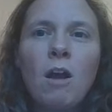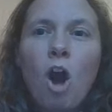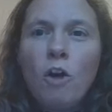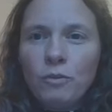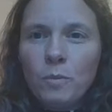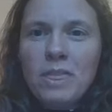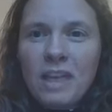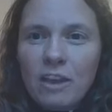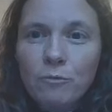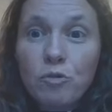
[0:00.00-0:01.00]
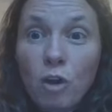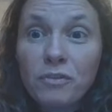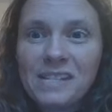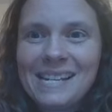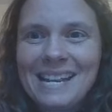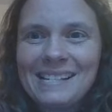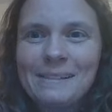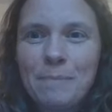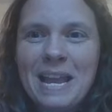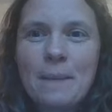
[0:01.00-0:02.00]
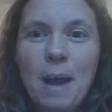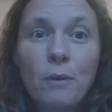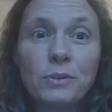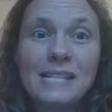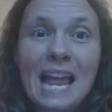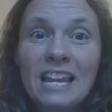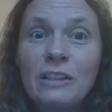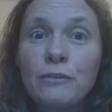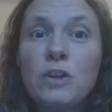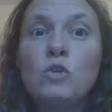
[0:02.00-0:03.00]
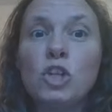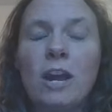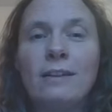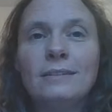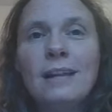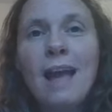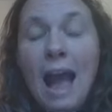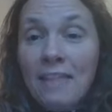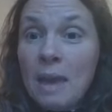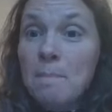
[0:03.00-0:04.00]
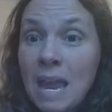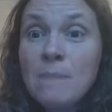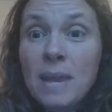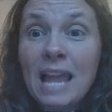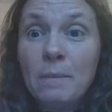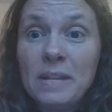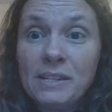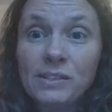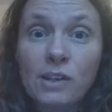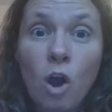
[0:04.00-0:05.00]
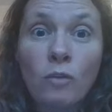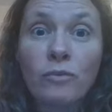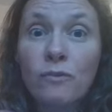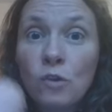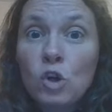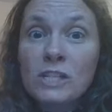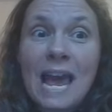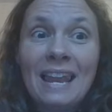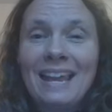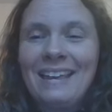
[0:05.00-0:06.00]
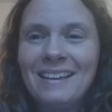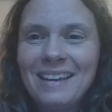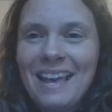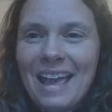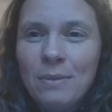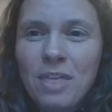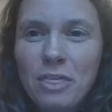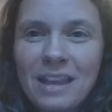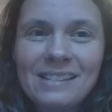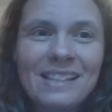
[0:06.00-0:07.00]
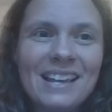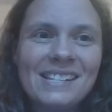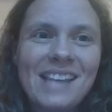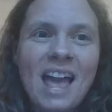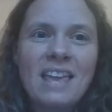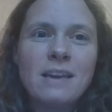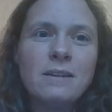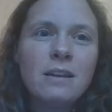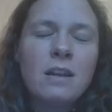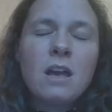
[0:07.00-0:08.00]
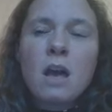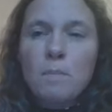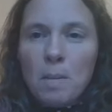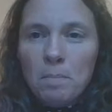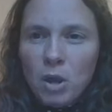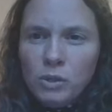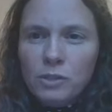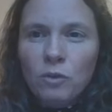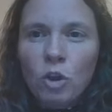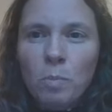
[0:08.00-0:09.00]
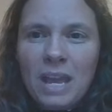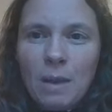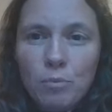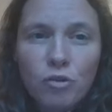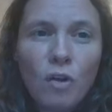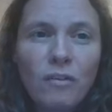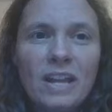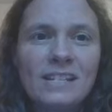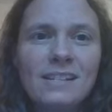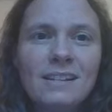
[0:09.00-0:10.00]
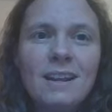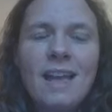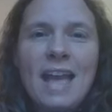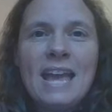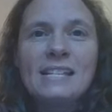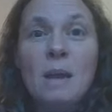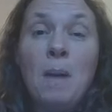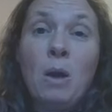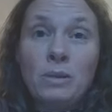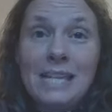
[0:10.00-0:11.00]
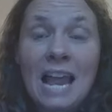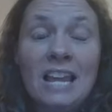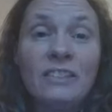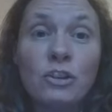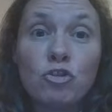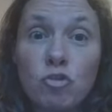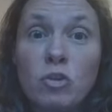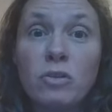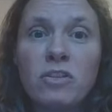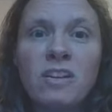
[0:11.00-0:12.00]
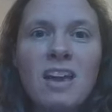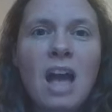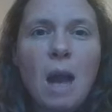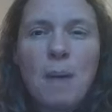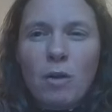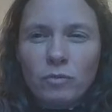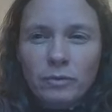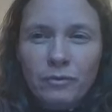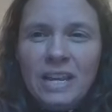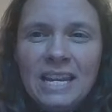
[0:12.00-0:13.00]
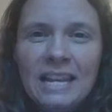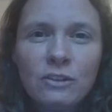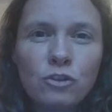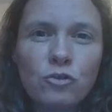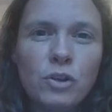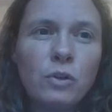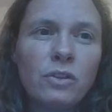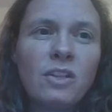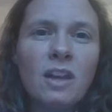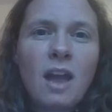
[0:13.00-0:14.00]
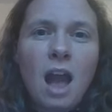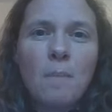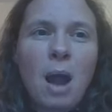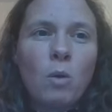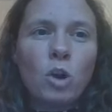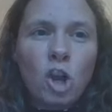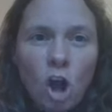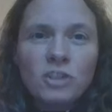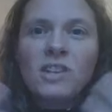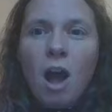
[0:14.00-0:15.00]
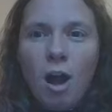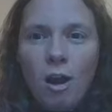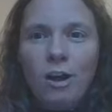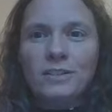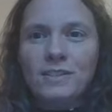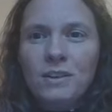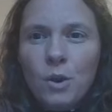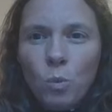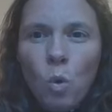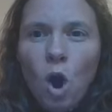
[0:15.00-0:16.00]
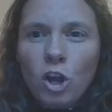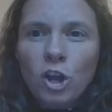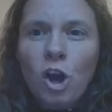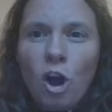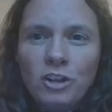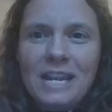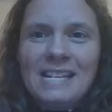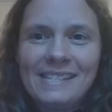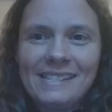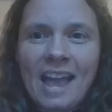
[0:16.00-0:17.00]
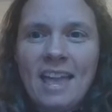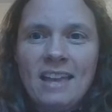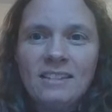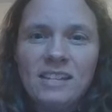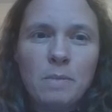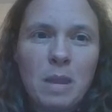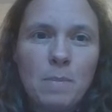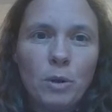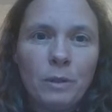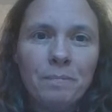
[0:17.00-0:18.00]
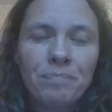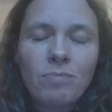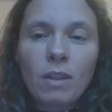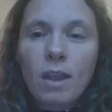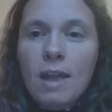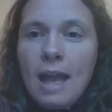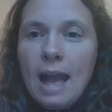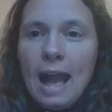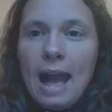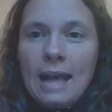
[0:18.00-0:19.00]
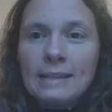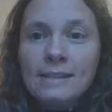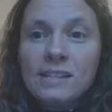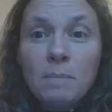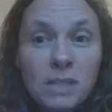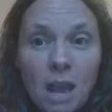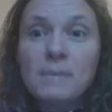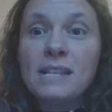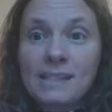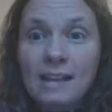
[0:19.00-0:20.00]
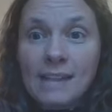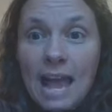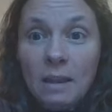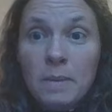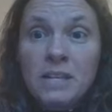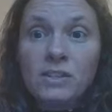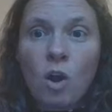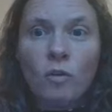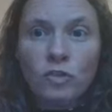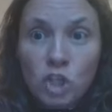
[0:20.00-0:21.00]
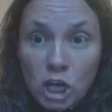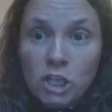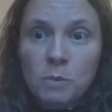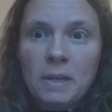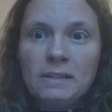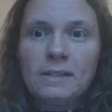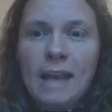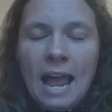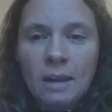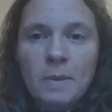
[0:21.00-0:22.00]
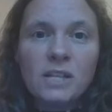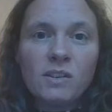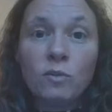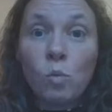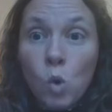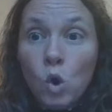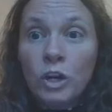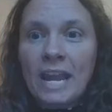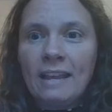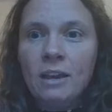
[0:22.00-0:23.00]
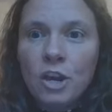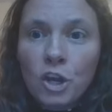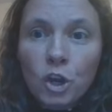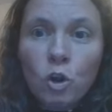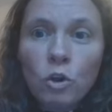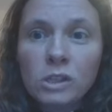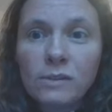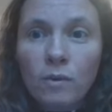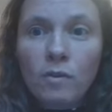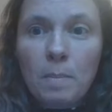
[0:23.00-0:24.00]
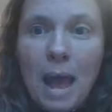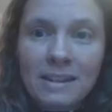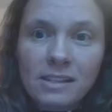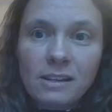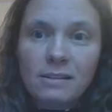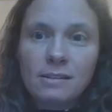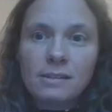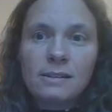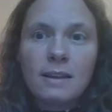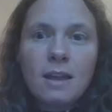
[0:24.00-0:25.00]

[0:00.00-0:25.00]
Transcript: Often we think of prophecy as being about telling the future, and there may be elements of foretelling in the things that they say. But most of all, being a prophet is about telling the truth, about revealing the truth about God's heart, what God is saying to the people. And sometimes this has elements of judgment, elements of warning, calls for repentance.